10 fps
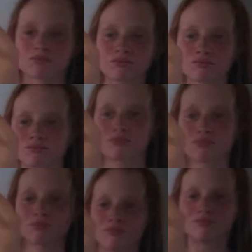one
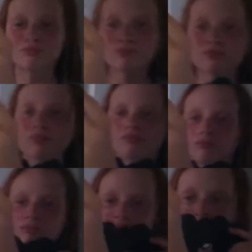one thirty two,
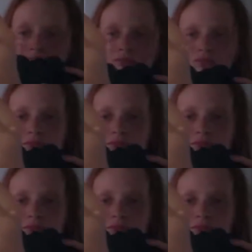and